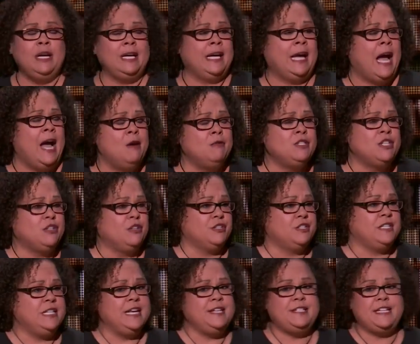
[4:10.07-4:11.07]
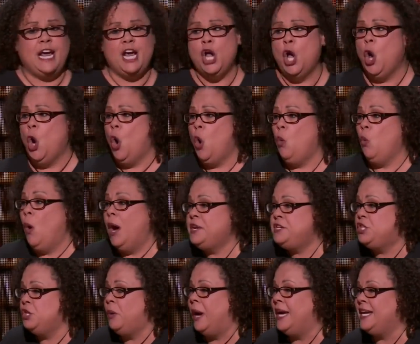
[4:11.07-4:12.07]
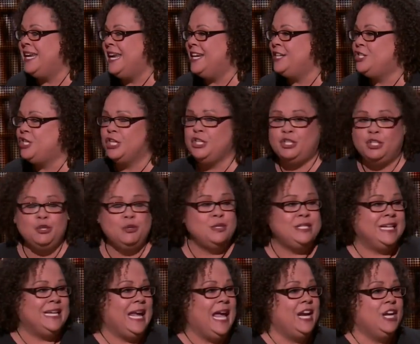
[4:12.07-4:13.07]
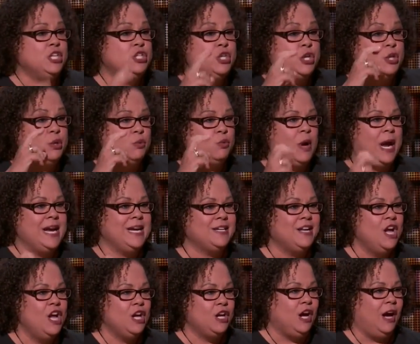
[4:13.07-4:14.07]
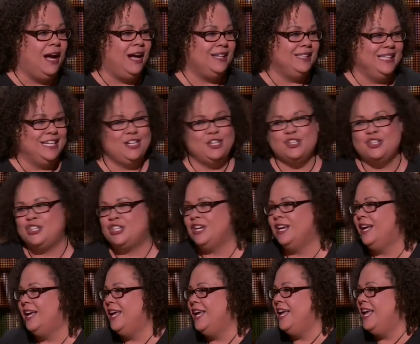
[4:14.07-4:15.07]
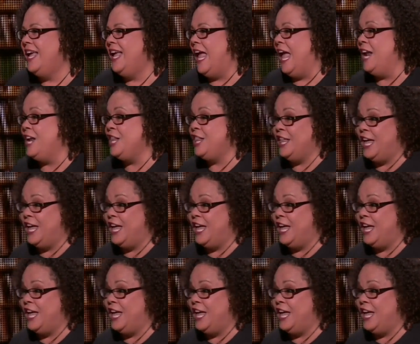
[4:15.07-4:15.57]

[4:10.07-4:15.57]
to counselors and they say, what do I need to do to get into the right college? And